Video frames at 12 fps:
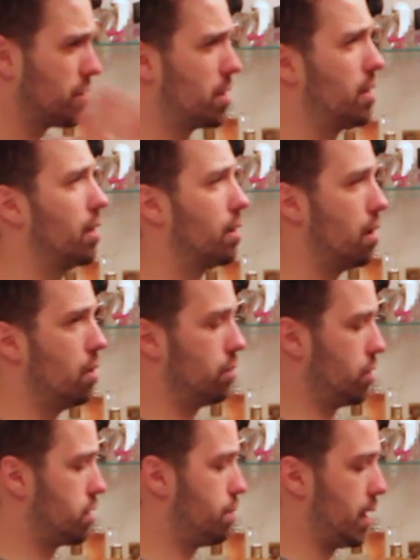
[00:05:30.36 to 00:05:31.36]
also think
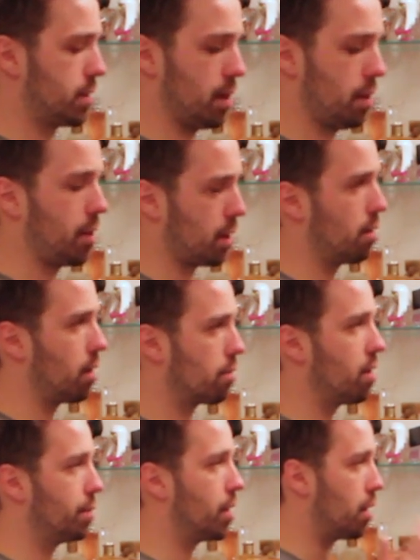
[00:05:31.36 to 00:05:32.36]
oat just makes it thicker and
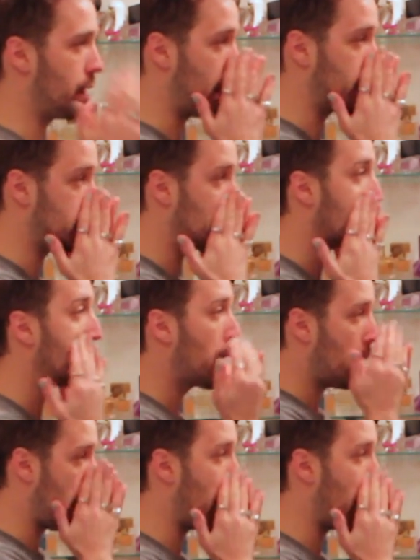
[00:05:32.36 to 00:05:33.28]
creamier and nicer.